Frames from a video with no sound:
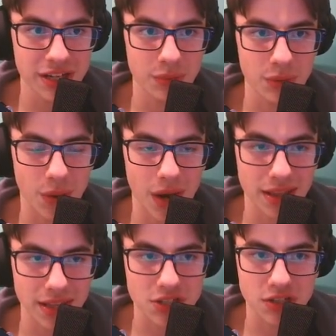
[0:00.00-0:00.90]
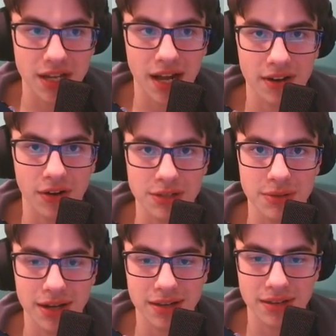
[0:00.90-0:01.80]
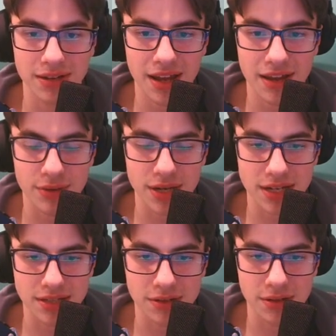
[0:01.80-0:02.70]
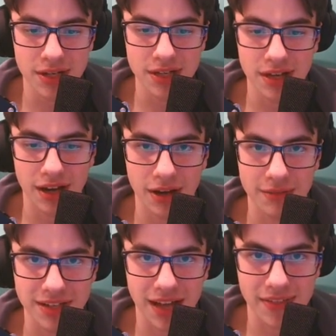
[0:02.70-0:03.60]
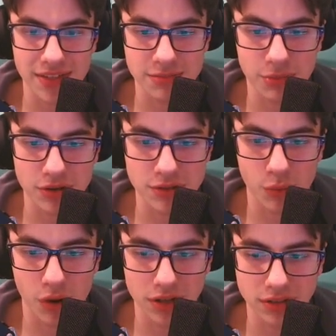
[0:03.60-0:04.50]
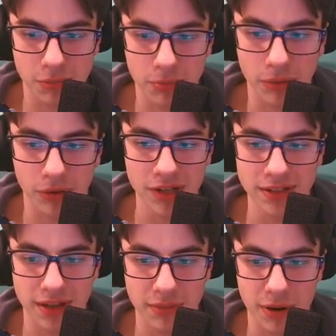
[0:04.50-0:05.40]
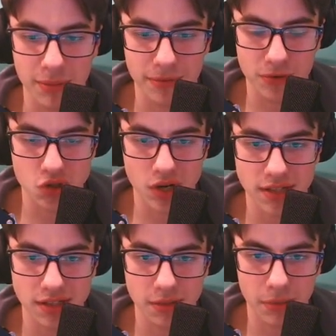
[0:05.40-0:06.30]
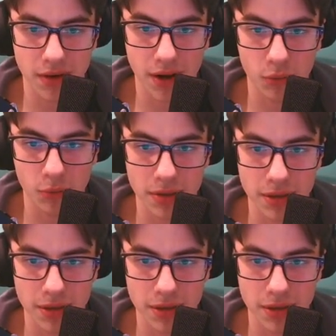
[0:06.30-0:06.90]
We quite literally cannot do anything if we need to get these boys worked up, but they will be frustrated. The morale will be a